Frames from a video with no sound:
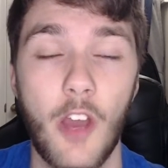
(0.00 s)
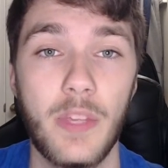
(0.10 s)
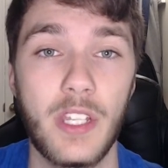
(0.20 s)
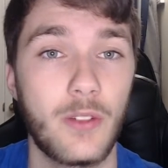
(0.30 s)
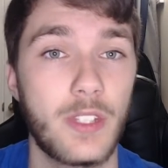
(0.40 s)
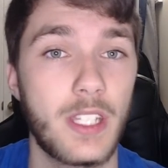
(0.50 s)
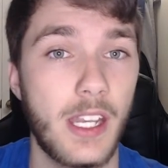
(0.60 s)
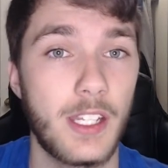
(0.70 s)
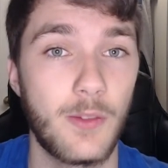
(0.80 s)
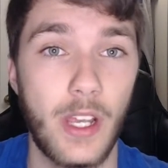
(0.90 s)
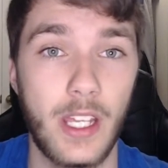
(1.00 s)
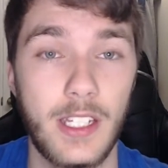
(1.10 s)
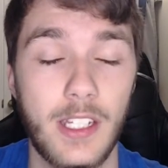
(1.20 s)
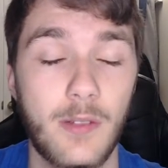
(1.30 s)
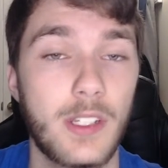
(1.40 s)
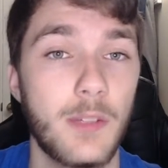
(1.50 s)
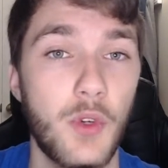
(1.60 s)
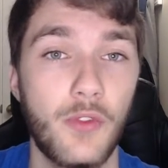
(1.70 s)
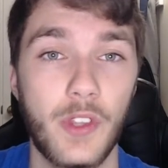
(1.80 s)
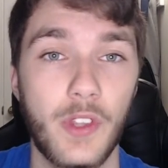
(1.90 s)
be so set in his ways. He just wants to
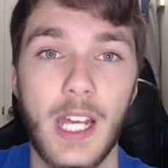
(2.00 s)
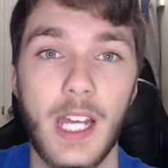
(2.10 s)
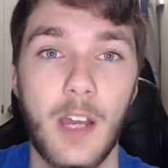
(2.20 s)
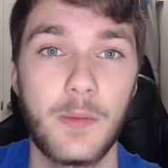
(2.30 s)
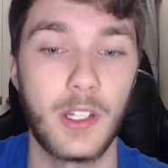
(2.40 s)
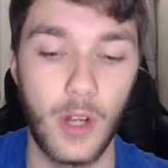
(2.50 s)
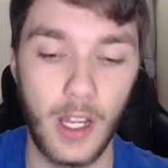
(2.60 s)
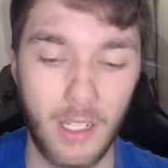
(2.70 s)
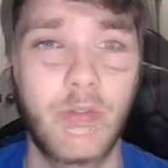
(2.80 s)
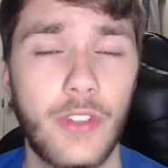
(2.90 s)
move with the times in a way.